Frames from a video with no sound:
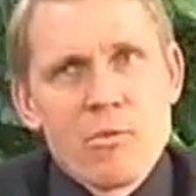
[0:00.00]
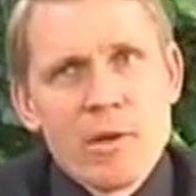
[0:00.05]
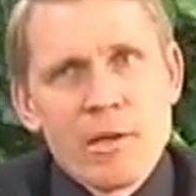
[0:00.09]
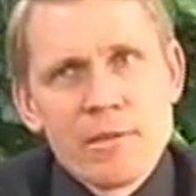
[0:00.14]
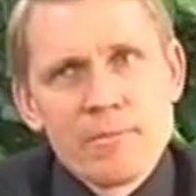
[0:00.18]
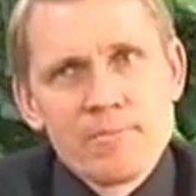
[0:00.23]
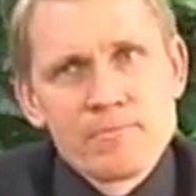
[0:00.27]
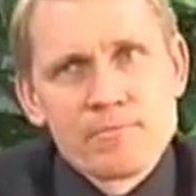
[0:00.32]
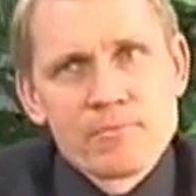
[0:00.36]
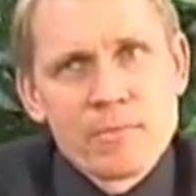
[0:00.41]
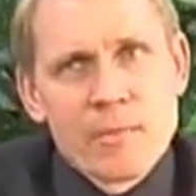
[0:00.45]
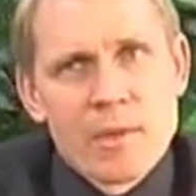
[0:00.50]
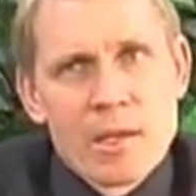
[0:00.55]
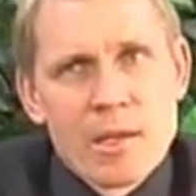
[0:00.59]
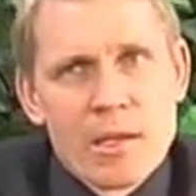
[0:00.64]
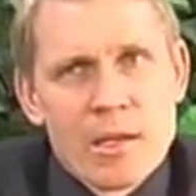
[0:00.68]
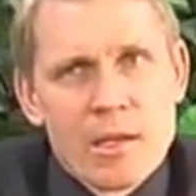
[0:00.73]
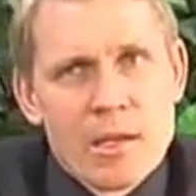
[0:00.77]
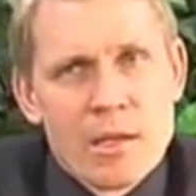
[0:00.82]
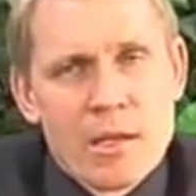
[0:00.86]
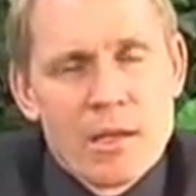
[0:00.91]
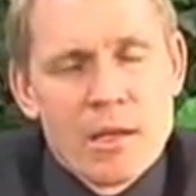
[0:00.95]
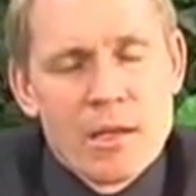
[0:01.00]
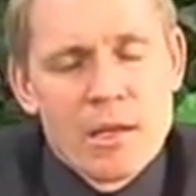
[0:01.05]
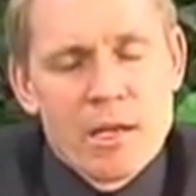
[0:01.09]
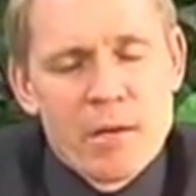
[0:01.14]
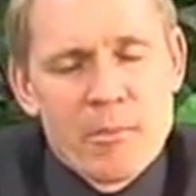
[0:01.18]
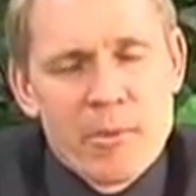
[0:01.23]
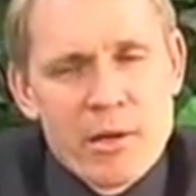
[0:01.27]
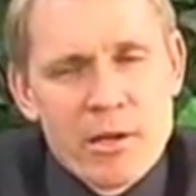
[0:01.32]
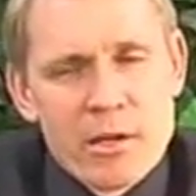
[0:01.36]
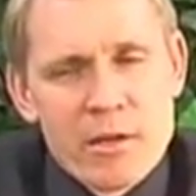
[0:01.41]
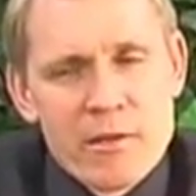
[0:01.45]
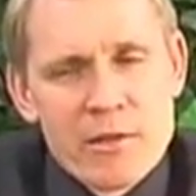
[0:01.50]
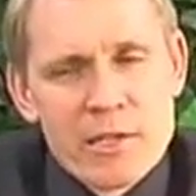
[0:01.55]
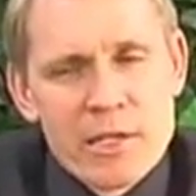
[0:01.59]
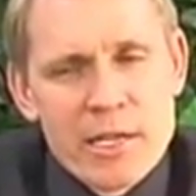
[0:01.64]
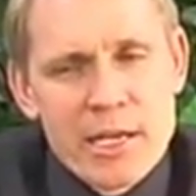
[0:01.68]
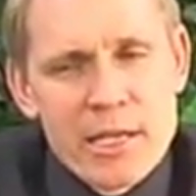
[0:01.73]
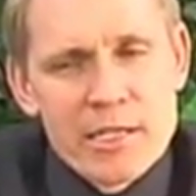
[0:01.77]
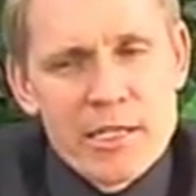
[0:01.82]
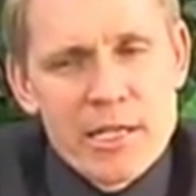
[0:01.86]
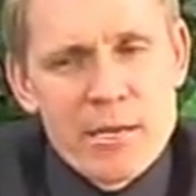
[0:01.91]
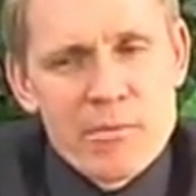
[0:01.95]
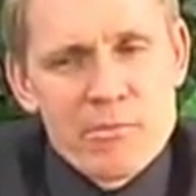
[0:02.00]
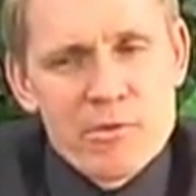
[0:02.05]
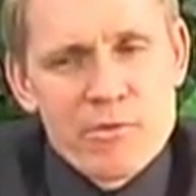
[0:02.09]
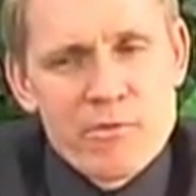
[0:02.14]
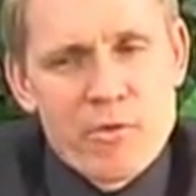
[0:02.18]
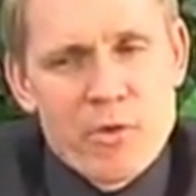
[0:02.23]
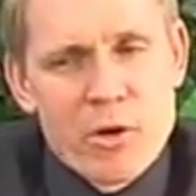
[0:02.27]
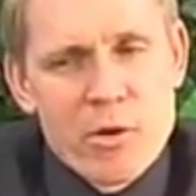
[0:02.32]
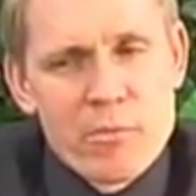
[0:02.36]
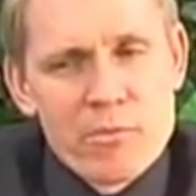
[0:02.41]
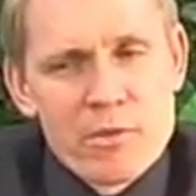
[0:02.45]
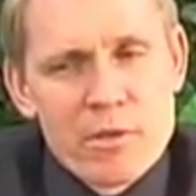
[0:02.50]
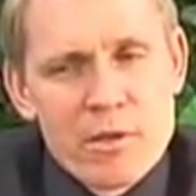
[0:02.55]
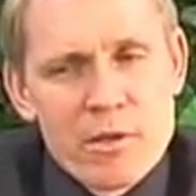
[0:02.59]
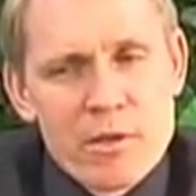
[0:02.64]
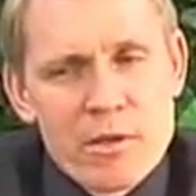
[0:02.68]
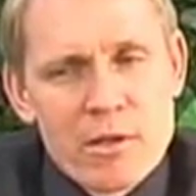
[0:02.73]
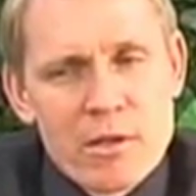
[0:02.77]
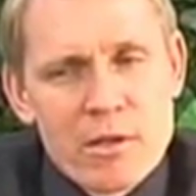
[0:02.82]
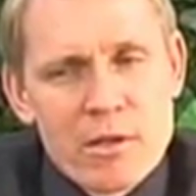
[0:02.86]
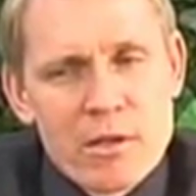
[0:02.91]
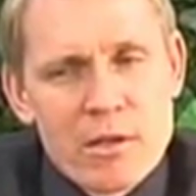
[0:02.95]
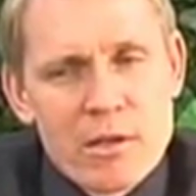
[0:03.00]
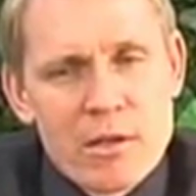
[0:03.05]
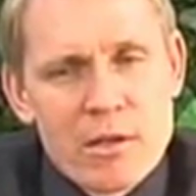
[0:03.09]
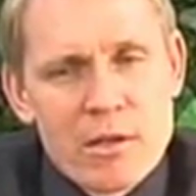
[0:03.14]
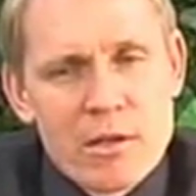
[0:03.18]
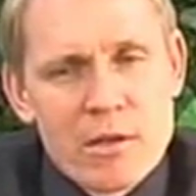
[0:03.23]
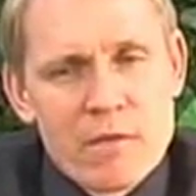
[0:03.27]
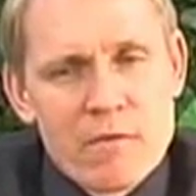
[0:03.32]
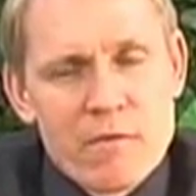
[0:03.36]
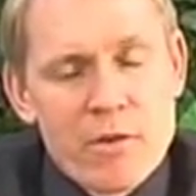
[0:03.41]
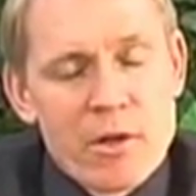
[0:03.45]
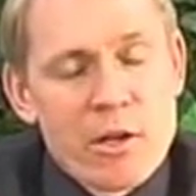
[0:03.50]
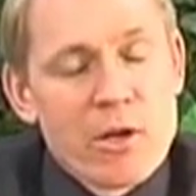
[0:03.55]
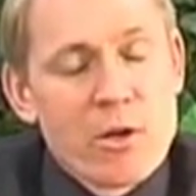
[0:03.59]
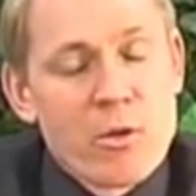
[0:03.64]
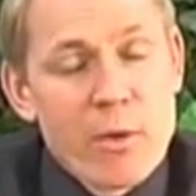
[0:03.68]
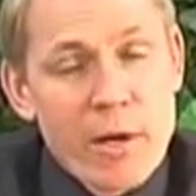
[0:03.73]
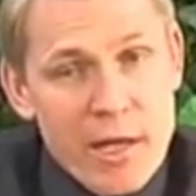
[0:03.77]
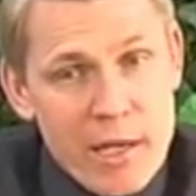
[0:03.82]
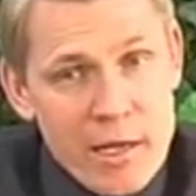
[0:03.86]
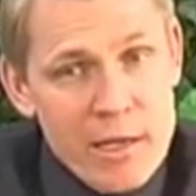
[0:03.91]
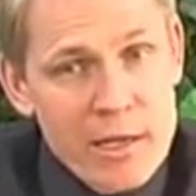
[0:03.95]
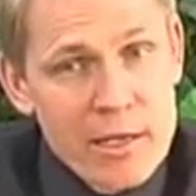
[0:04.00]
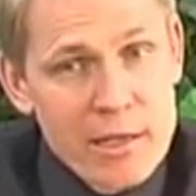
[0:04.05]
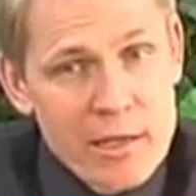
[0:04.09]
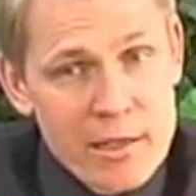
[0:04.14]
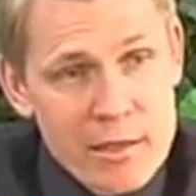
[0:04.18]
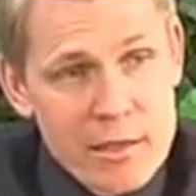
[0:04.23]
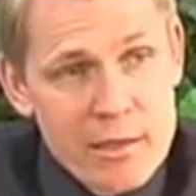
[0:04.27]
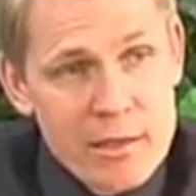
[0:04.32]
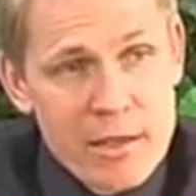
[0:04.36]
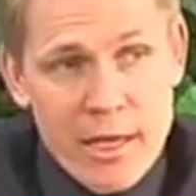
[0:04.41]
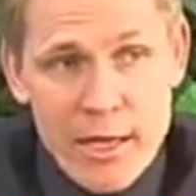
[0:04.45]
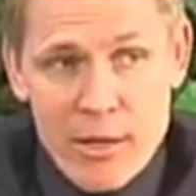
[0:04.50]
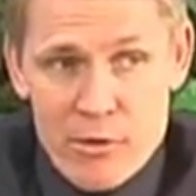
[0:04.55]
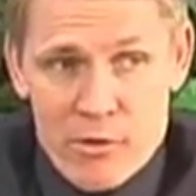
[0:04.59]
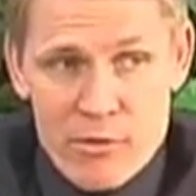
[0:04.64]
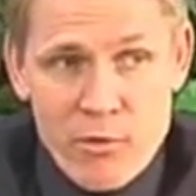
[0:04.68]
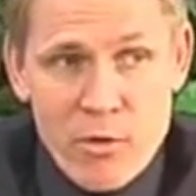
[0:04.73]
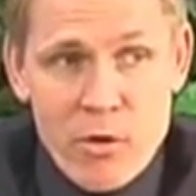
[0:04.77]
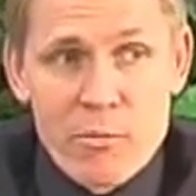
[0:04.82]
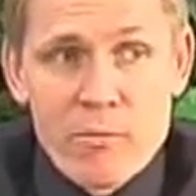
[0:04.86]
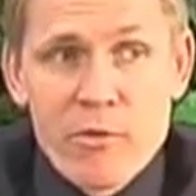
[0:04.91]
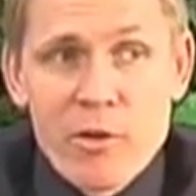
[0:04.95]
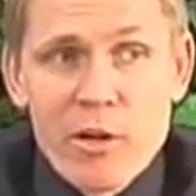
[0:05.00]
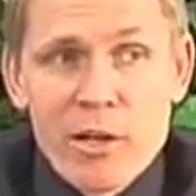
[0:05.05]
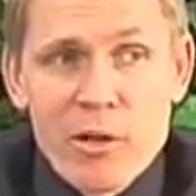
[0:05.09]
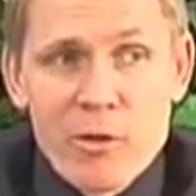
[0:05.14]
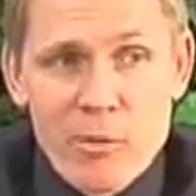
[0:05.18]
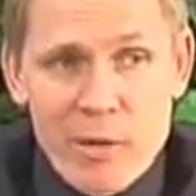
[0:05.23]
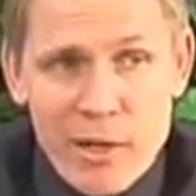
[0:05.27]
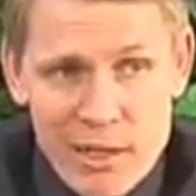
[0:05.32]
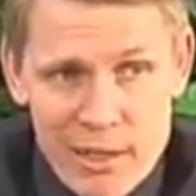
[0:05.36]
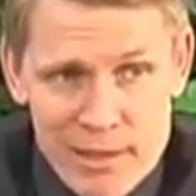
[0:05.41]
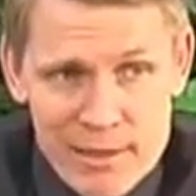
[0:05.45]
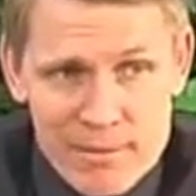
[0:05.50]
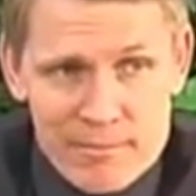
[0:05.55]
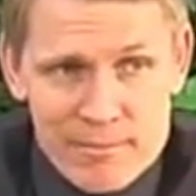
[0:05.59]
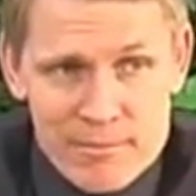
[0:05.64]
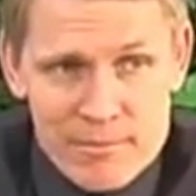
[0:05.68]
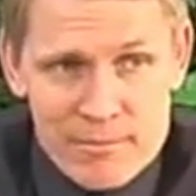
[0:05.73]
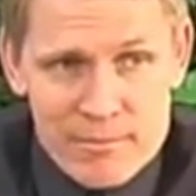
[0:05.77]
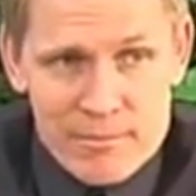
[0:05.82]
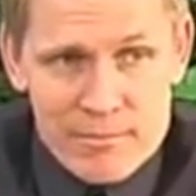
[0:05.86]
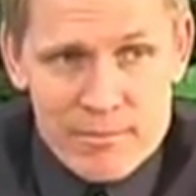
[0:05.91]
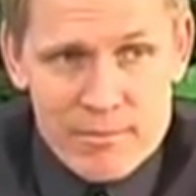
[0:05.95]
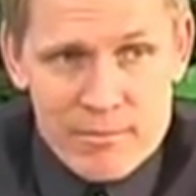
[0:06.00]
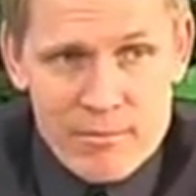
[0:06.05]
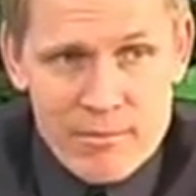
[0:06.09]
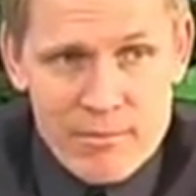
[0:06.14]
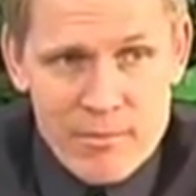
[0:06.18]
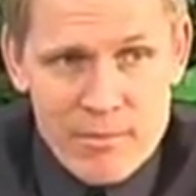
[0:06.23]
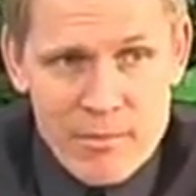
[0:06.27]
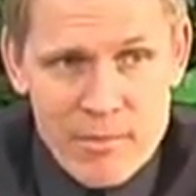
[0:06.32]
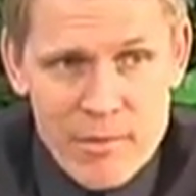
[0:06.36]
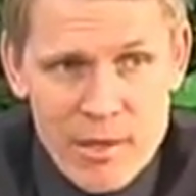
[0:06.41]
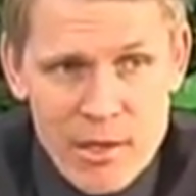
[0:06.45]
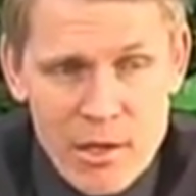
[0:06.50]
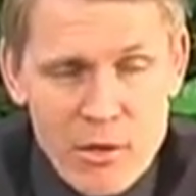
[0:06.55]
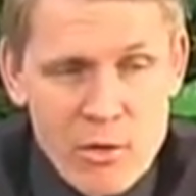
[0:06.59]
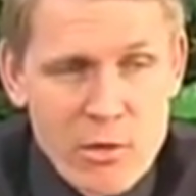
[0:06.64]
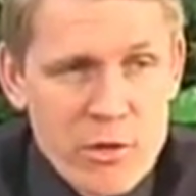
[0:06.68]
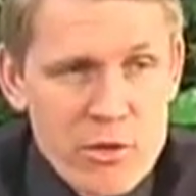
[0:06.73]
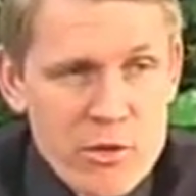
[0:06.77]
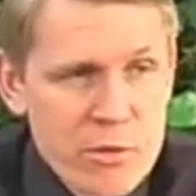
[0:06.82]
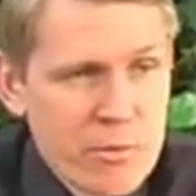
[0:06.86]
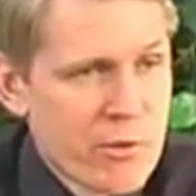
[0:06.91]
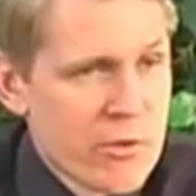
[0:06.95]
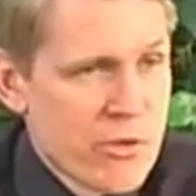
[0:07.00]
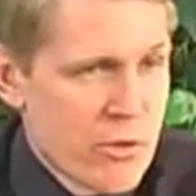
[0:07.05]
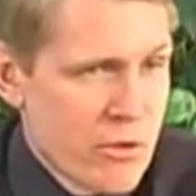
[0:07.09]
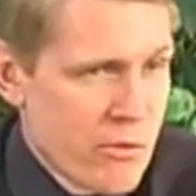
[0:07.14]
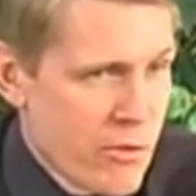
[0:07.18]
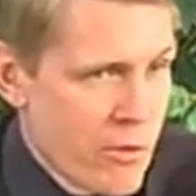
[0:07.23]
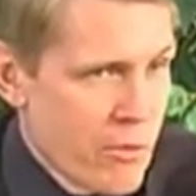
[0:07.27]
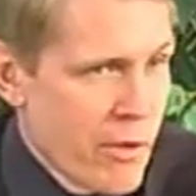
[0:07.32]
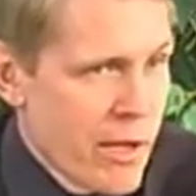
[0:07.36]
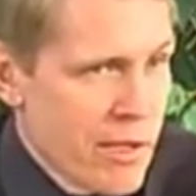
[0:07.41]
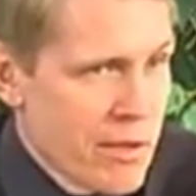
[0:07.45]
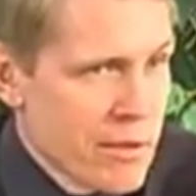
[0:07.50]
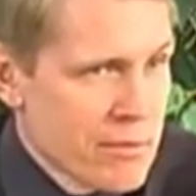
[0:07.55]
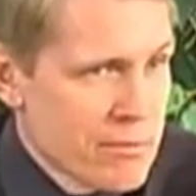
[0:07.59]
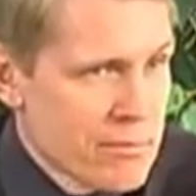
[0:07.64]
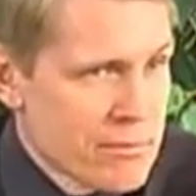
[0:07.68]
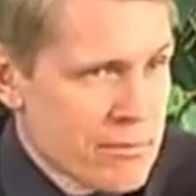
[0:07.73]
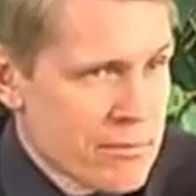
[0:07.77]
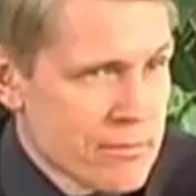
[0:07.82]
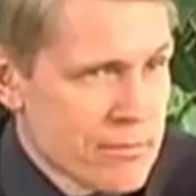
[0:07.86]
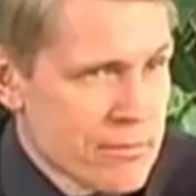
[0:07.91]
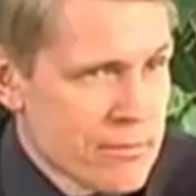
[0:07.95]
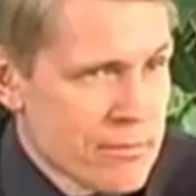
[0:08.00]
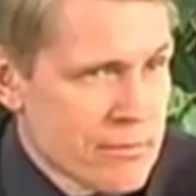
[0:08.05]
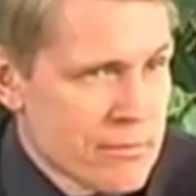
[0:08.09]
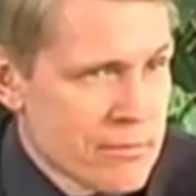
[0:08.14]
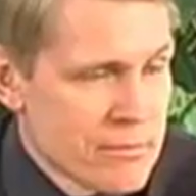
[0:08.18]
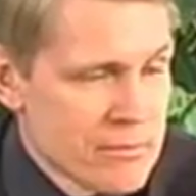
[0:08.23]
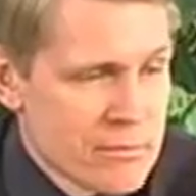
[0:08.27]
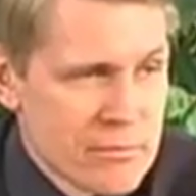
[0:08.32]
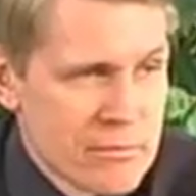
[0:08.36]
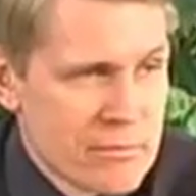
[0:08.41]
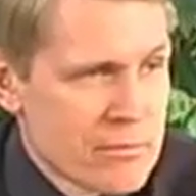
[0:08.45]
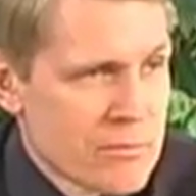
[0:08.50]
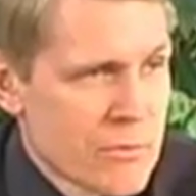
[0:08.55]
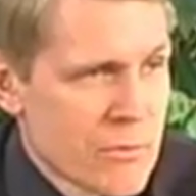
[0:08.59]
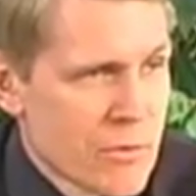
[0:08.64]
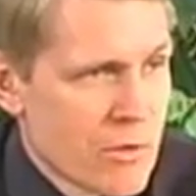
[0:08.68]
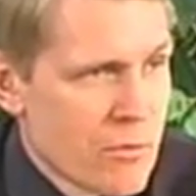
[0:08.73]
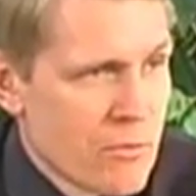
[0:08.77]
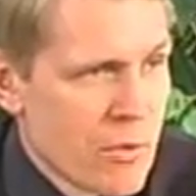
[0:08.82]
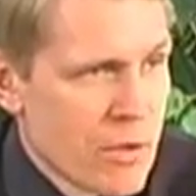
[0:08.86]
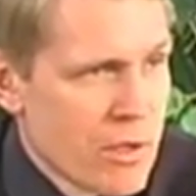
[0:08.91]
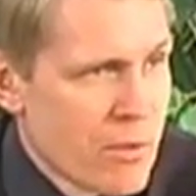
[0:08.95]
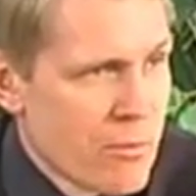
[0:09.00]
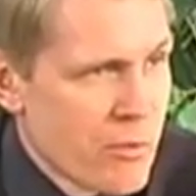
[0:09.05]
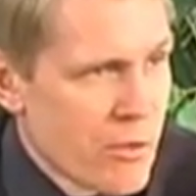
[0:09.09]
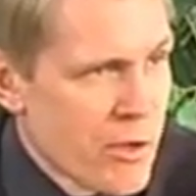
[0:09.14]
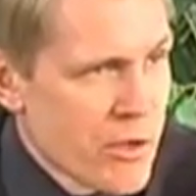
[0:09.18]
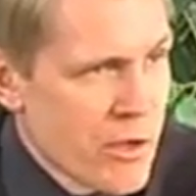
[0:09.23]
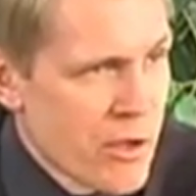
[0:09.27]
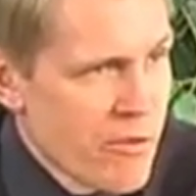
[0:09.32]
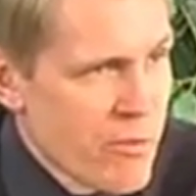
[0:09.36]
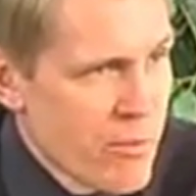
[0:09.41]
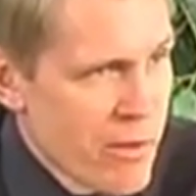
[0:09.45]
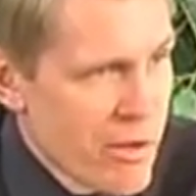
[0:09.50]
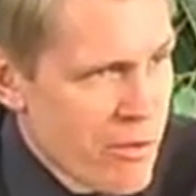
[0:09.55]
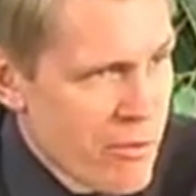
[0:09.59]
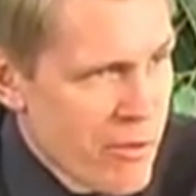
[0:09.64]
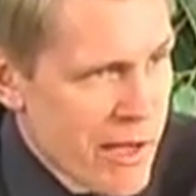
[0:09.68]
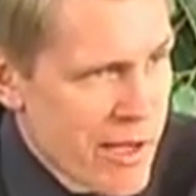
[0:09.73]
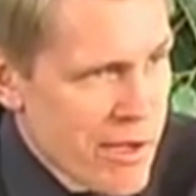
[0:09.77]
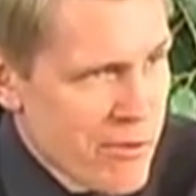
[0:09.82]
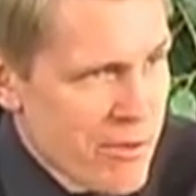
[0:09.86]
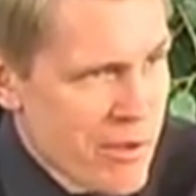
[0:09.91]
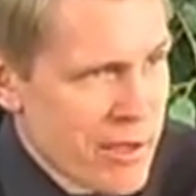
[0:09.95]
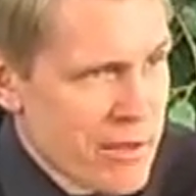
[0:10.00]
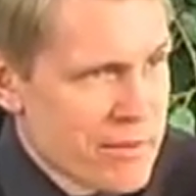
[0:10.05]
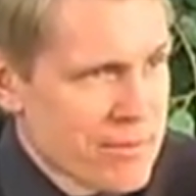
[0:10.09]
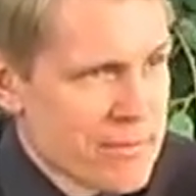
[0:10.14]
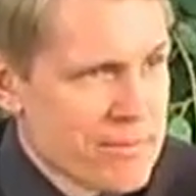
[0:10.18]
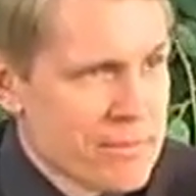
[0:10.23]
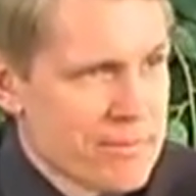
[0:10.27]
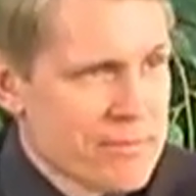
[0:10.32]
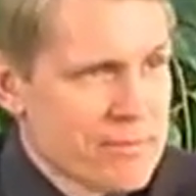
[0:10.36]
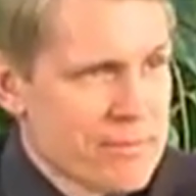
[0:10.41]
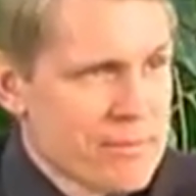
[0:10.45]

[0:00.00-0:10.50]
Well, apparently the diatoms formed very quickly. The layers formed very quickly in order to preserve the whale. Wouldn't it preserve him otherwise, would it?